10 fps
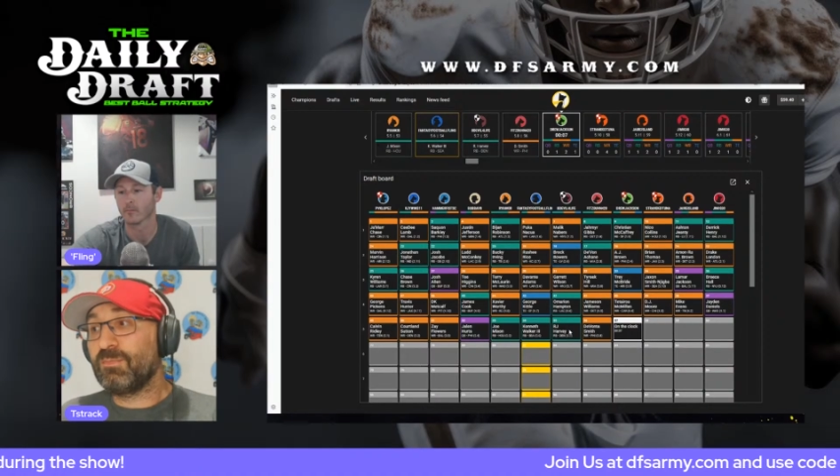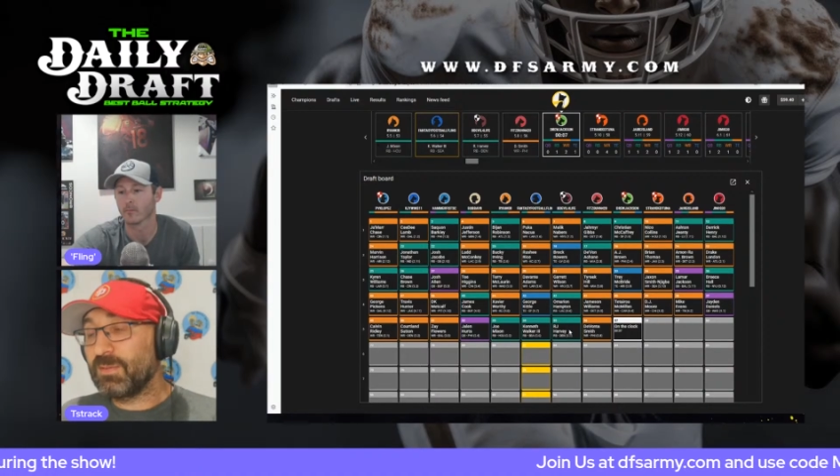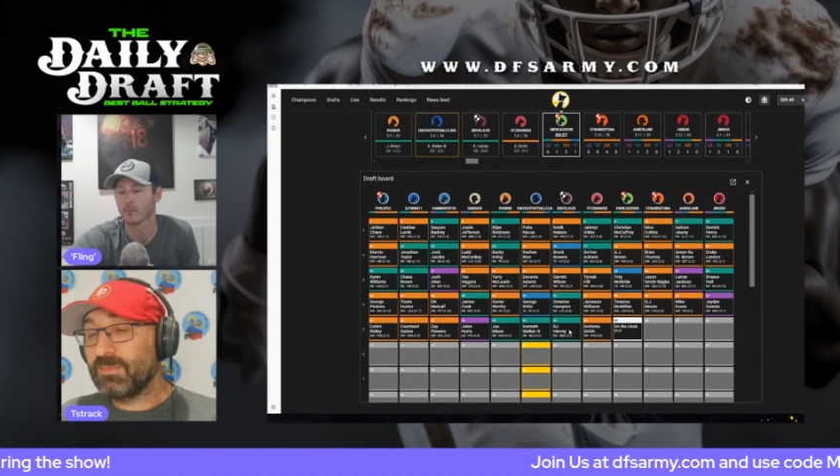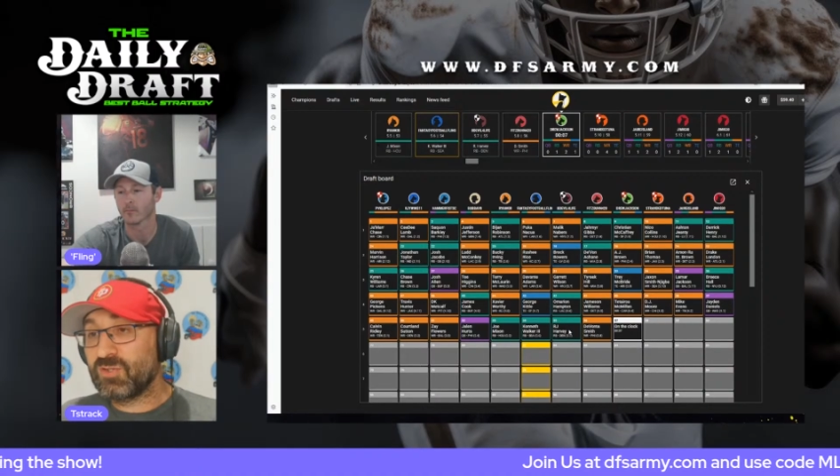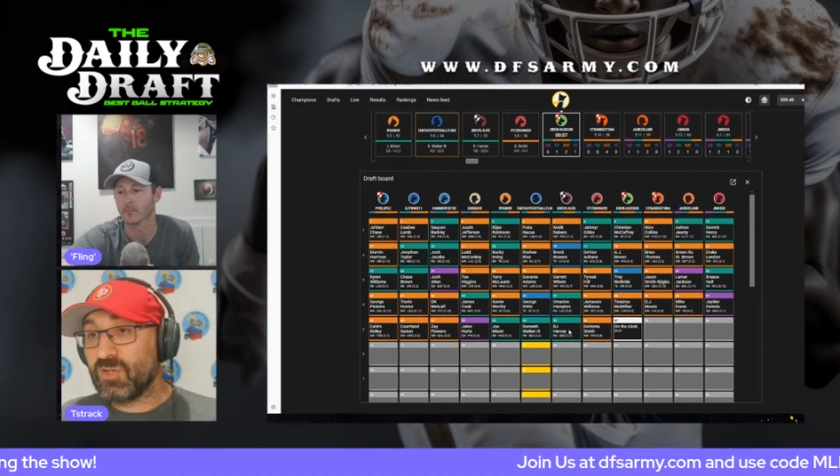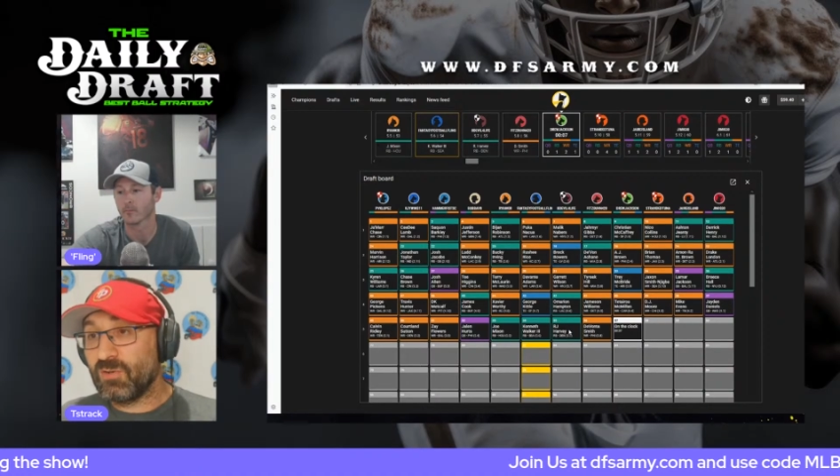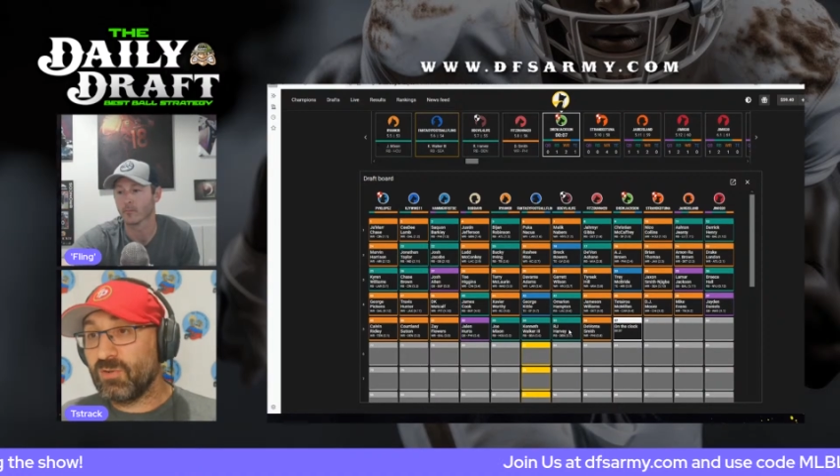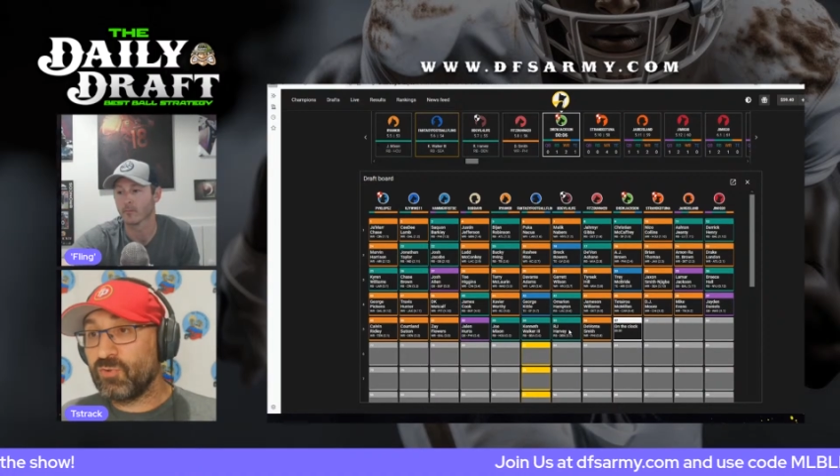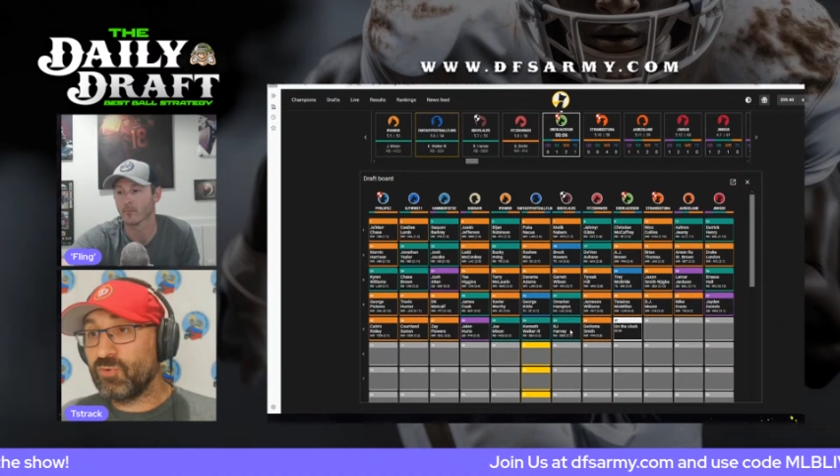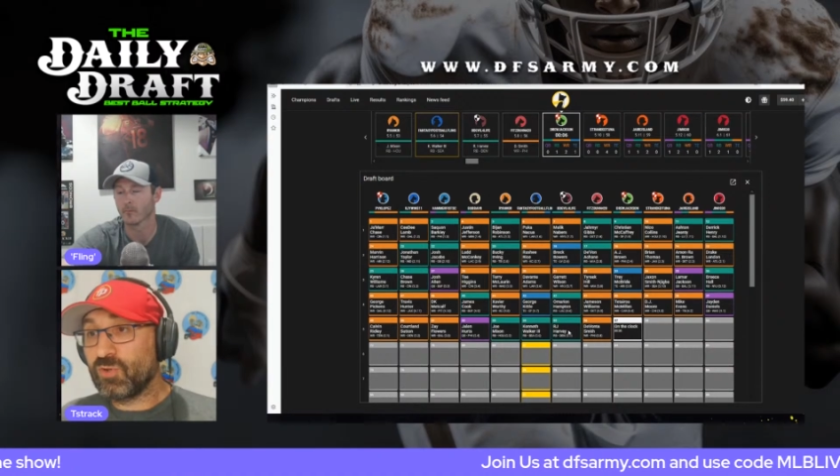Mike
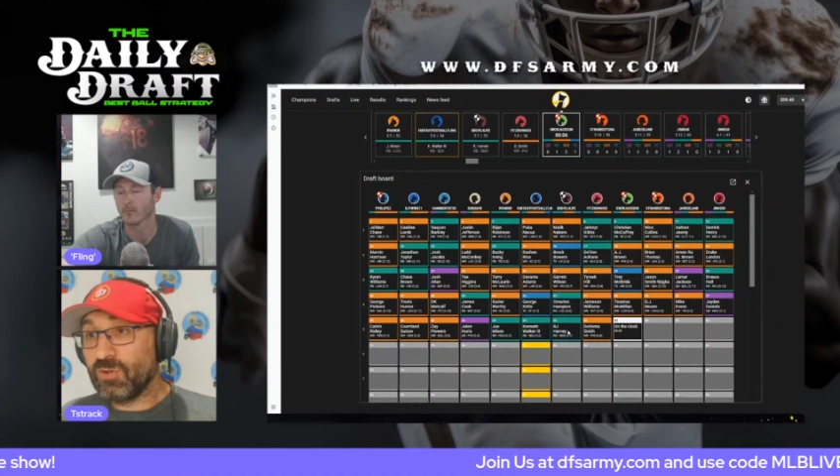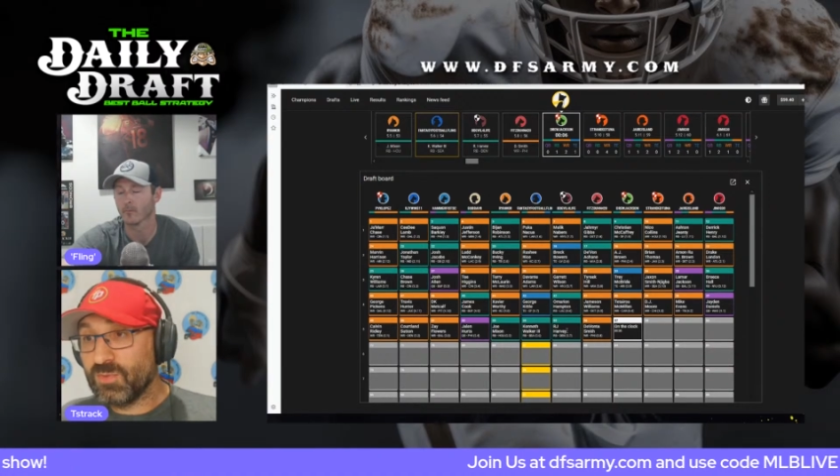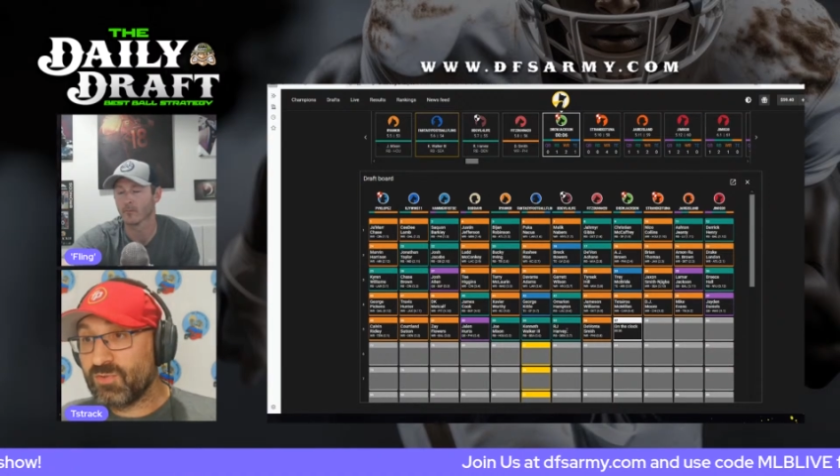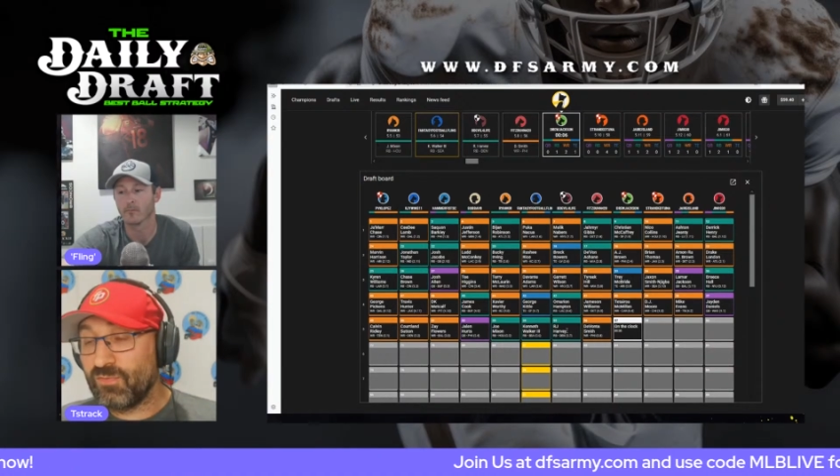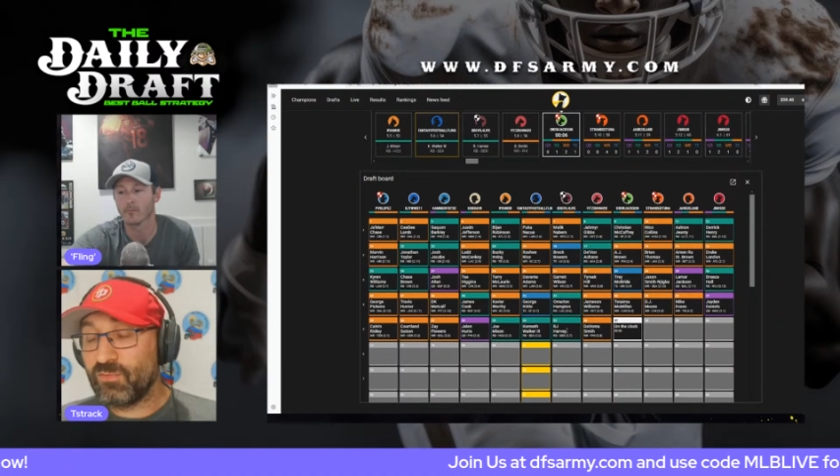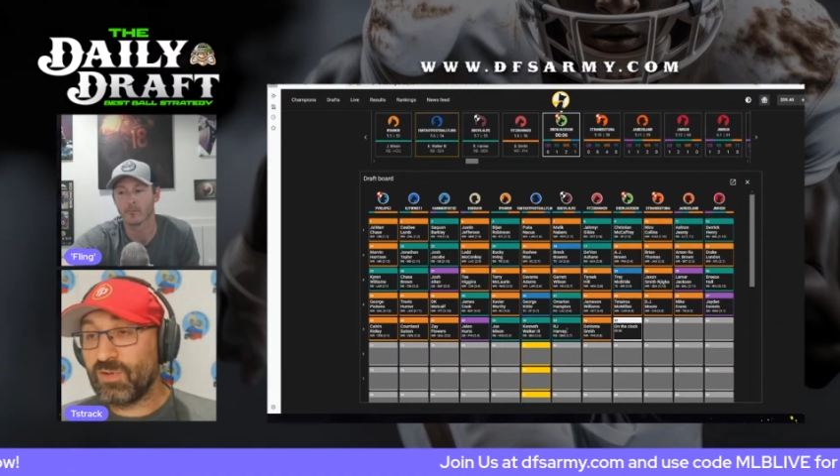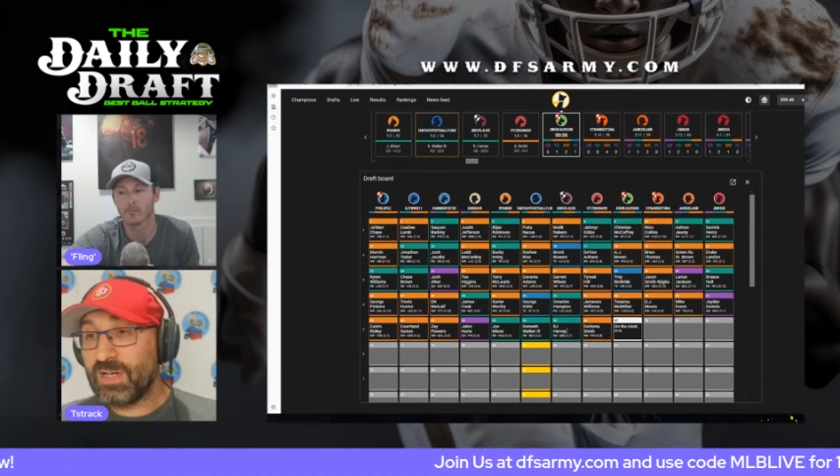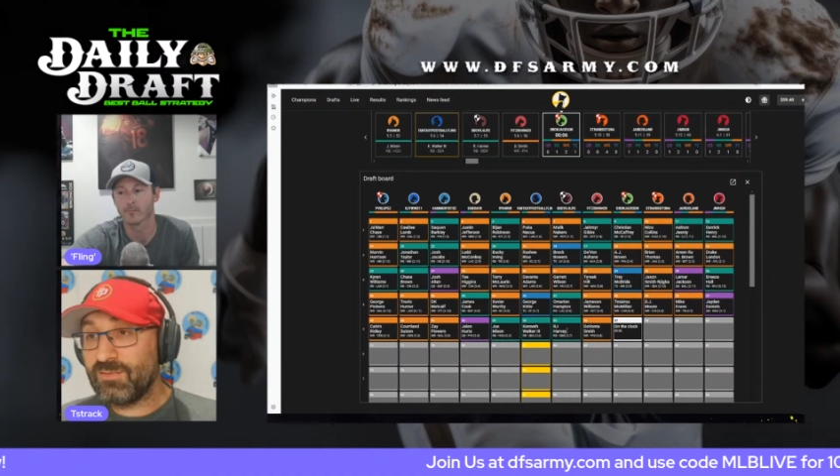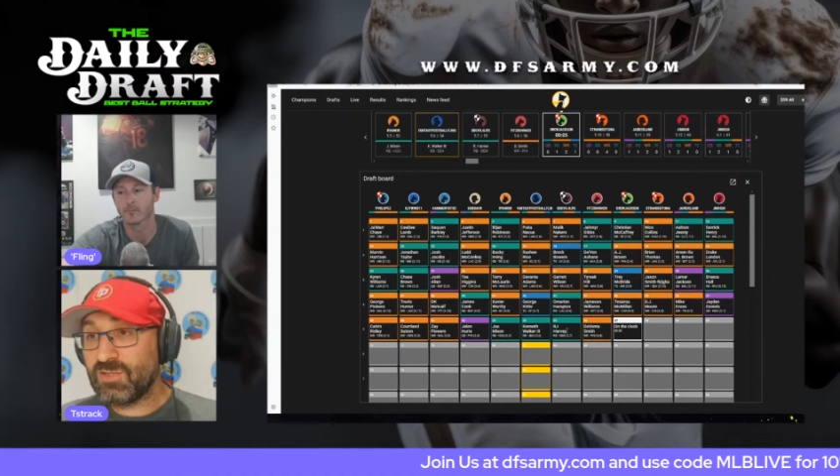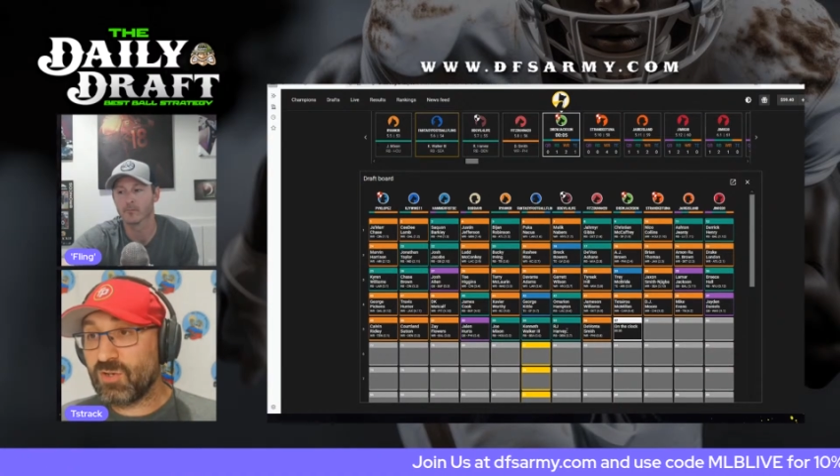McDonald, who comes from the Ravens